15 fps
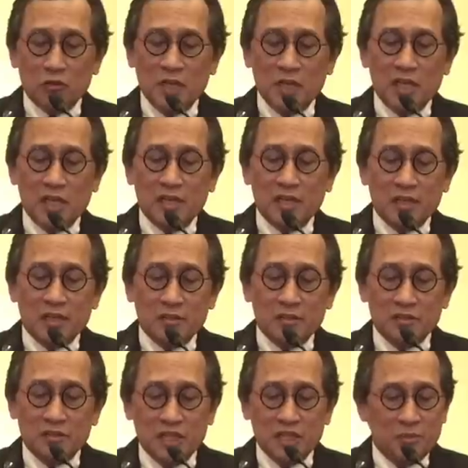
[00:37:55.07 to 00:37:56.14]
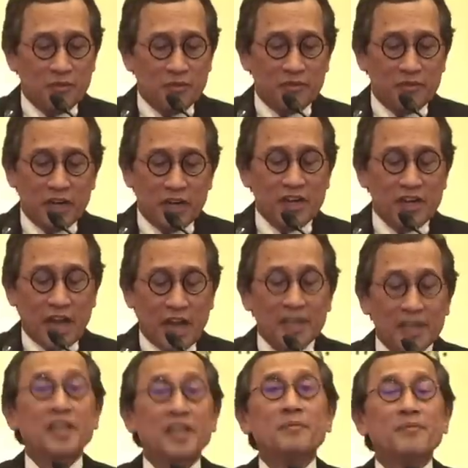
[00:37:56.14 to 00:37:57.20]
me to seem very
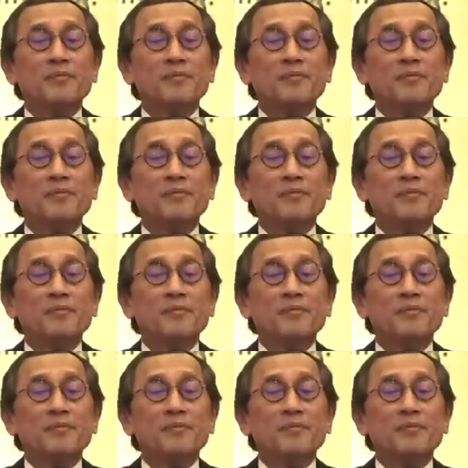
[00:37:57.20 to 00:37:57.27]
likely,